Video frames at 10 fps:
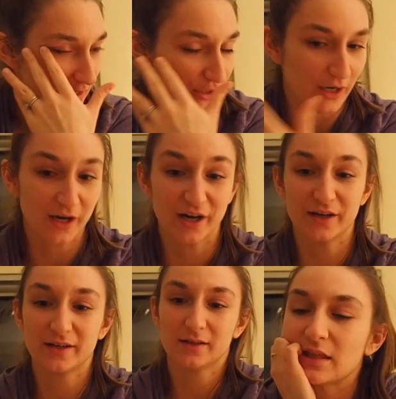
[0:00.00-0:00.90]

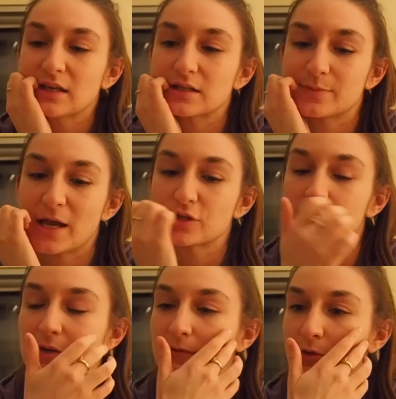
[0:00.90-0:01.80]
hard. I think
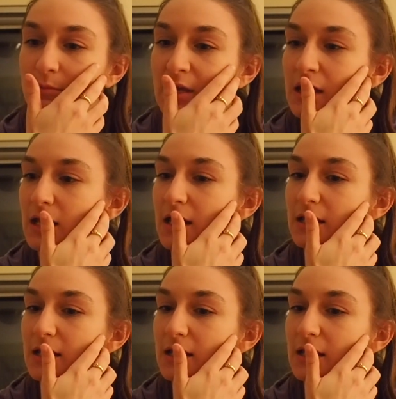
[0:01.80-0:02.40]
especially for me,